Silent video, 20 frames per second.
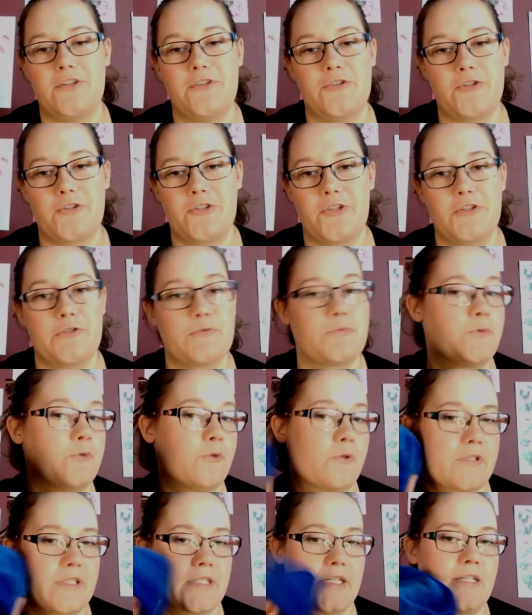you just use
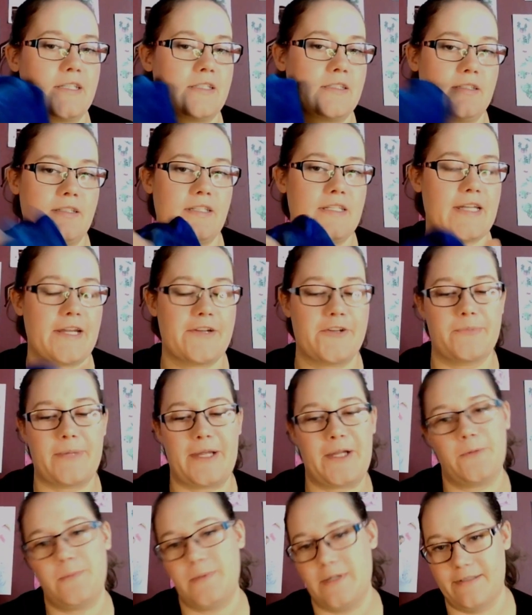water to take your
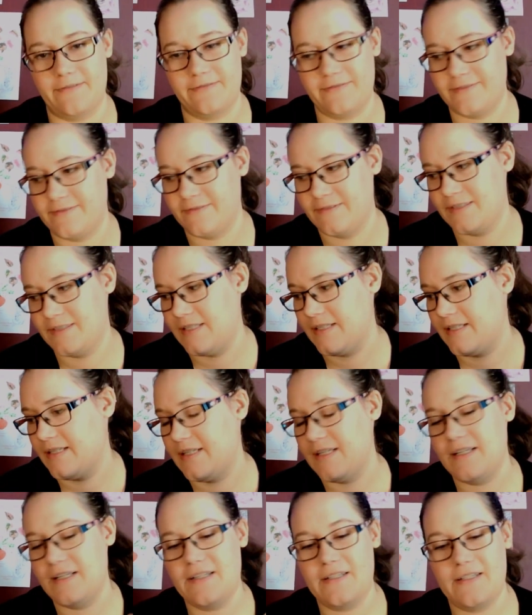makeup off.
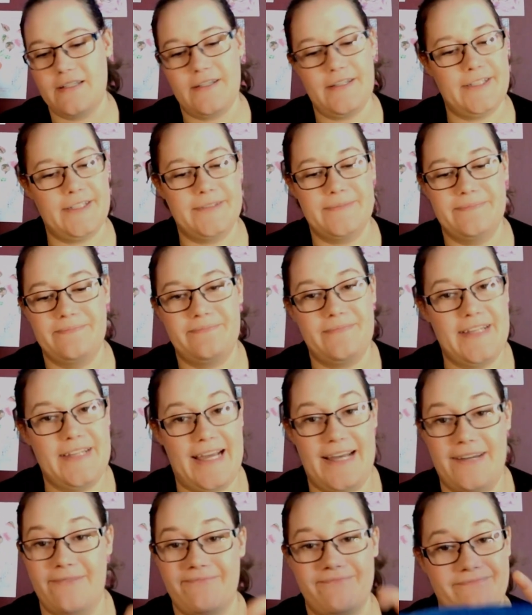
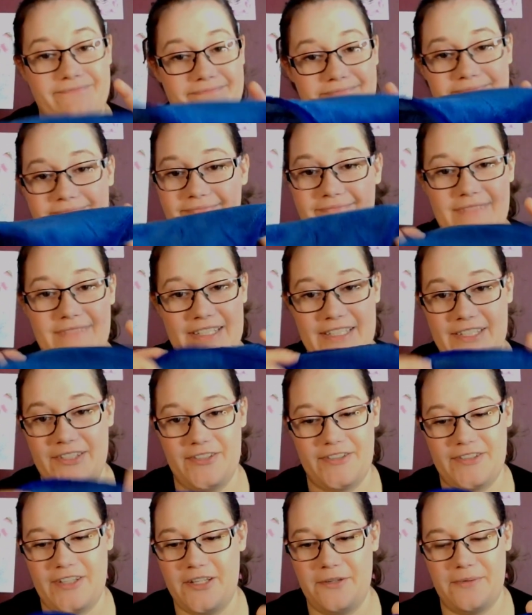Yeah, it's
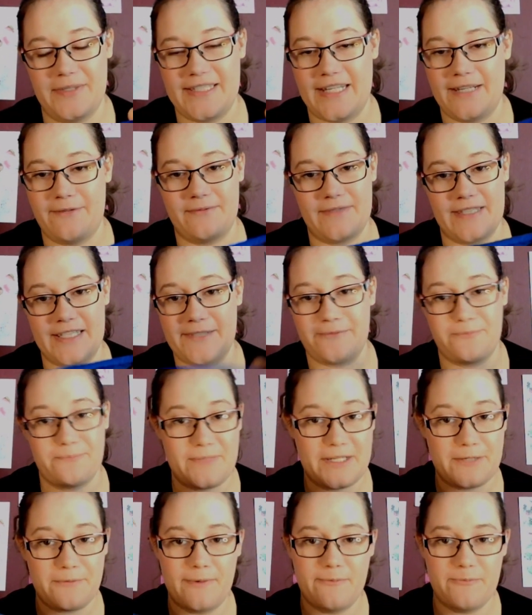just, I always take this
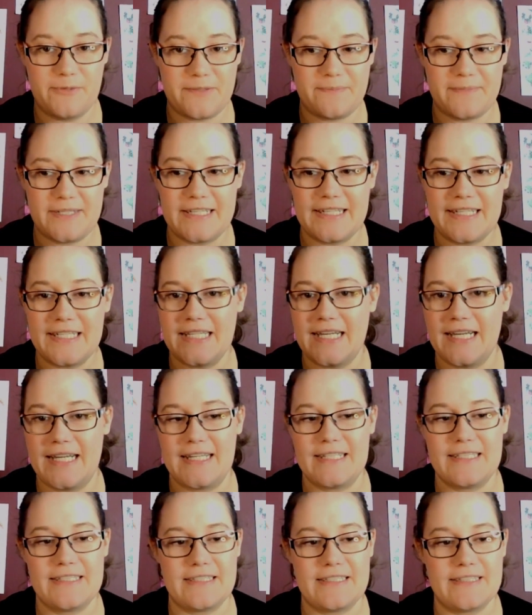big one with me,
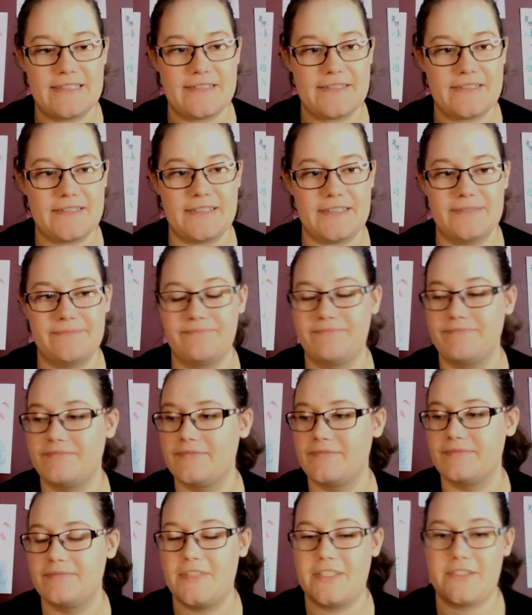and it's
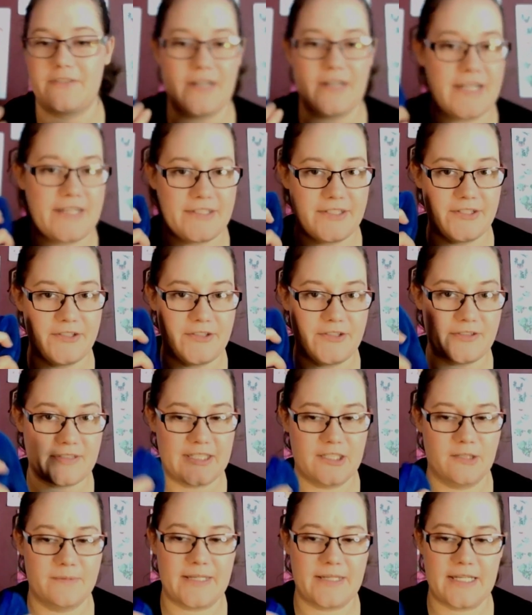great. You just use
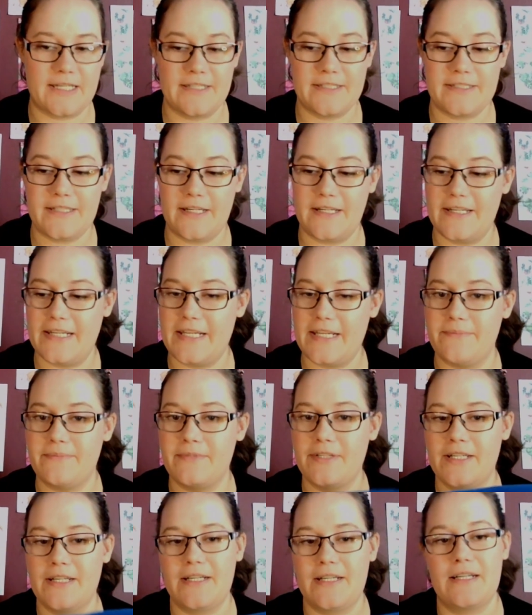a little bit at a time.
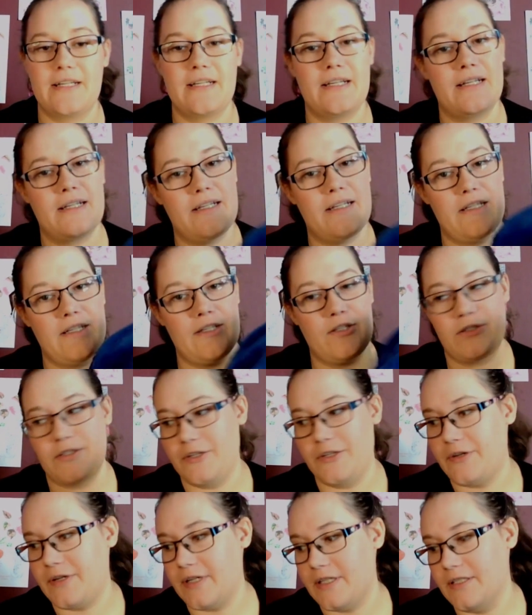
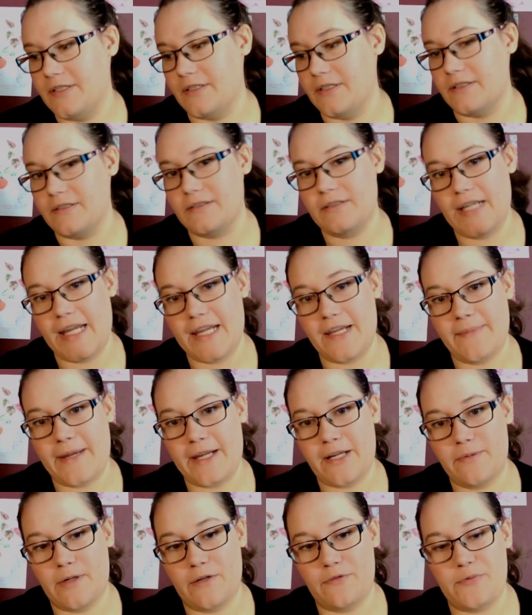You can take your
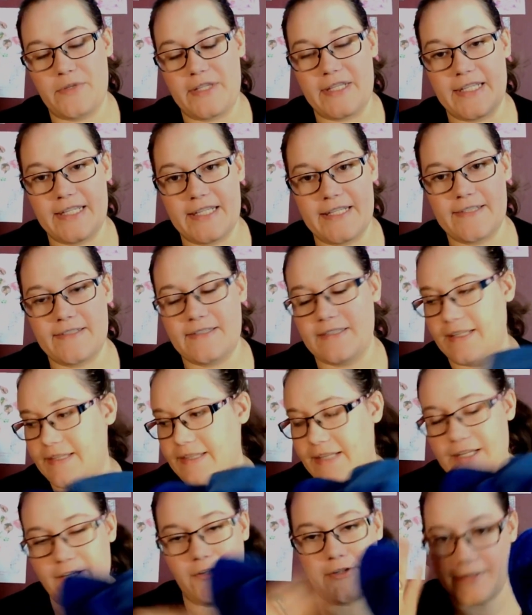makeup off with this
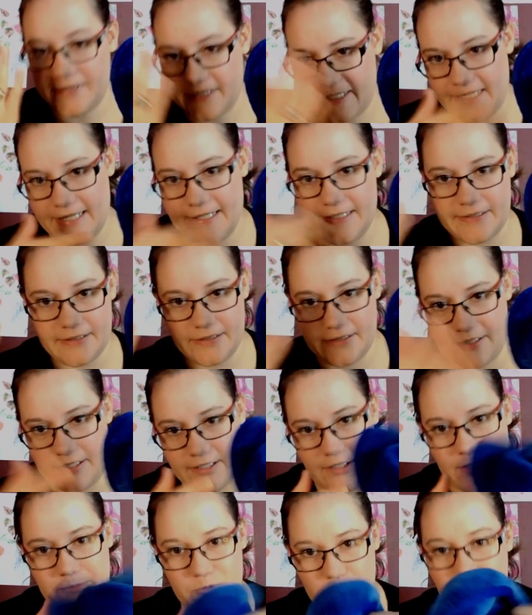and then use a cleanser
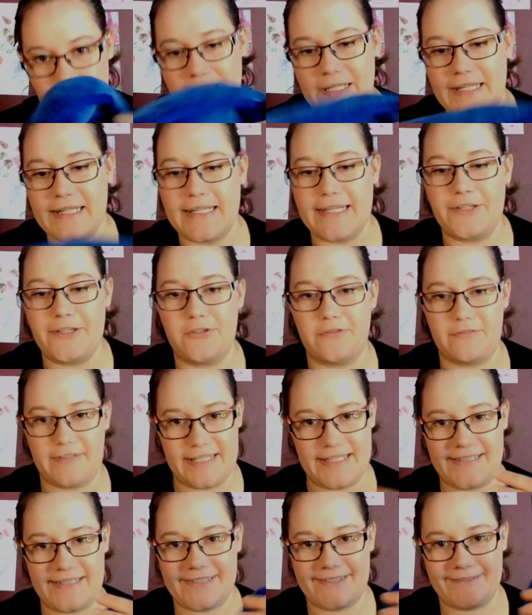to like properly clean your
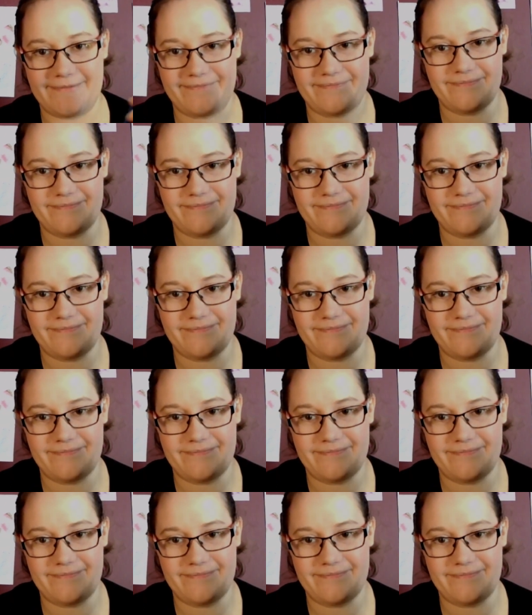face.